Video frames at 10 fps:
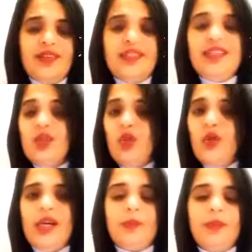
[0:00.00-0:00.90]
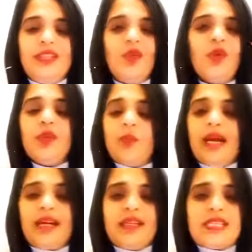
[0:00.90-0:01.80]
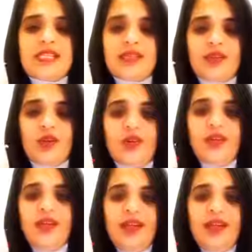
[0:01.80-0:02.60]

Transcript: They know it, but they don't want to practice, you know.